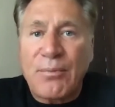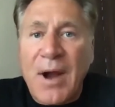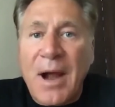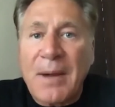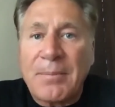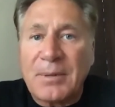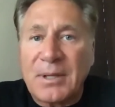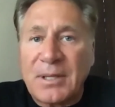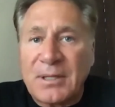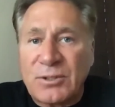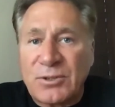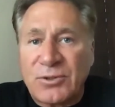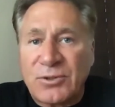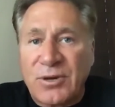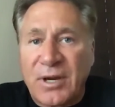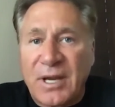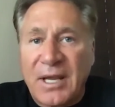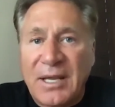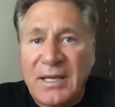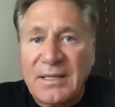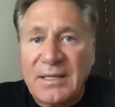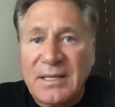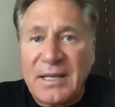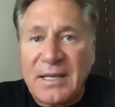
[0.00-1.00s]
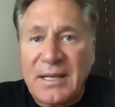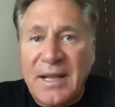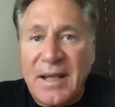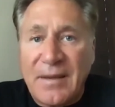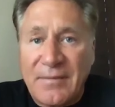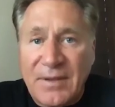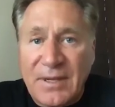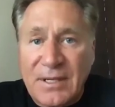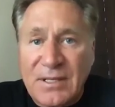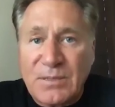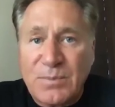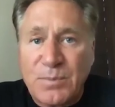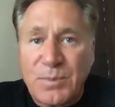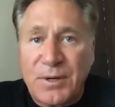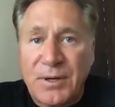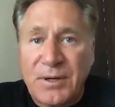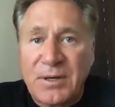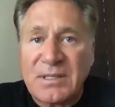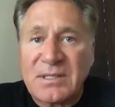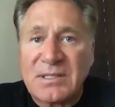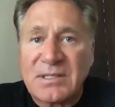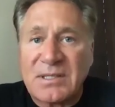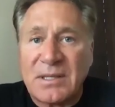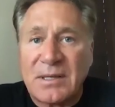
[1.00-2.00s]
properly trained and have the
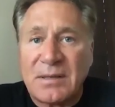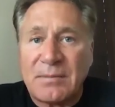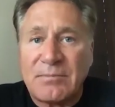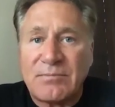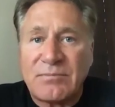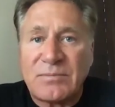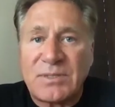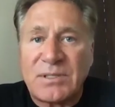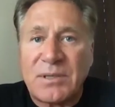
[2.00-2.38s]
experience to